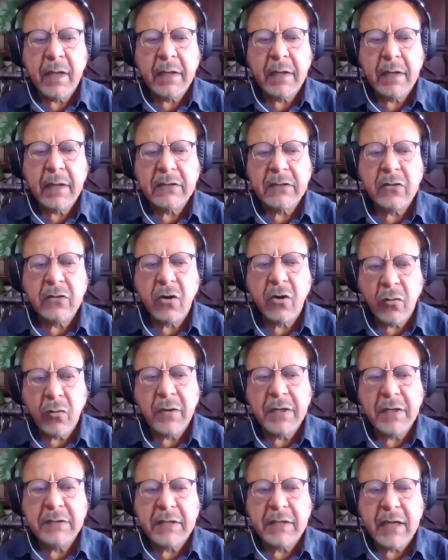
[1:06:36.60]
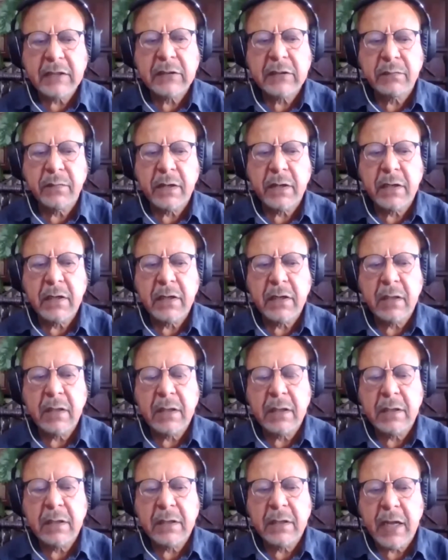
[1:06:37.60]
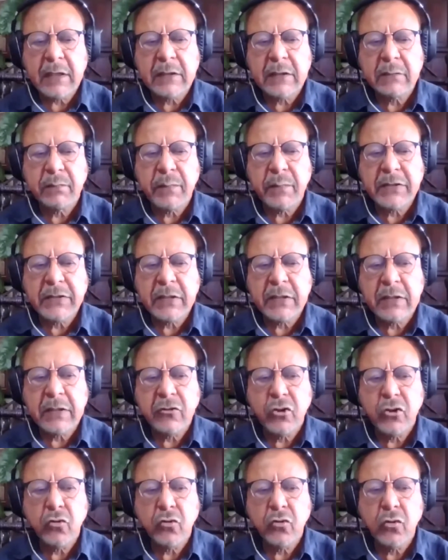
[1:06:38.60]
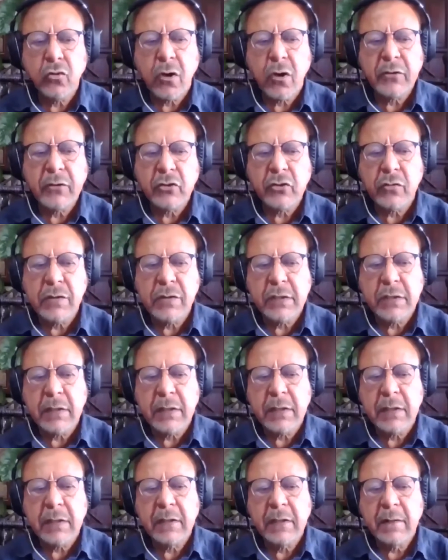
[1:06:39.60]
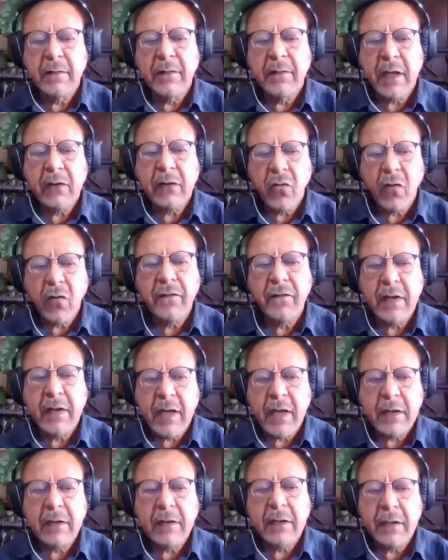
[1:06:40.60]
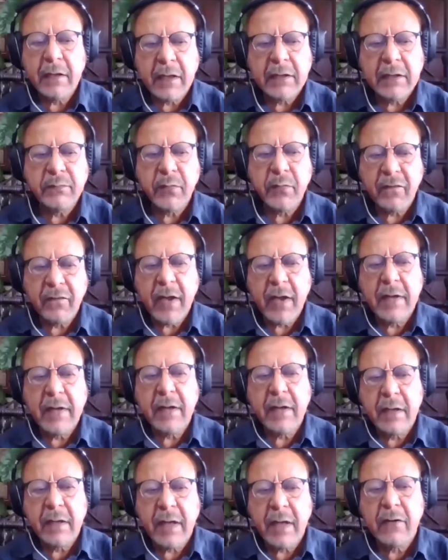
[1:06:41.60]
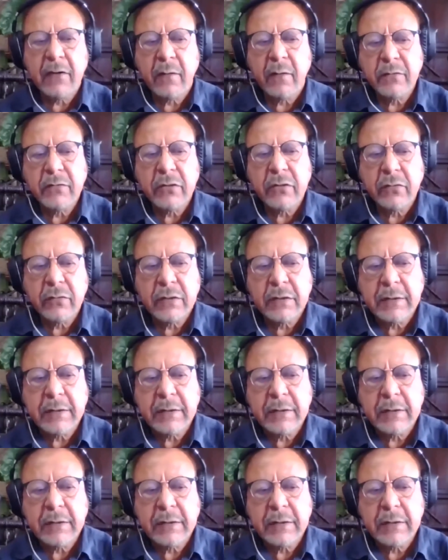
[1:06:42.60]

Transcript: And there's always that, uh, uh, that special new opportunity, and COVID 19 has provided that opportunity.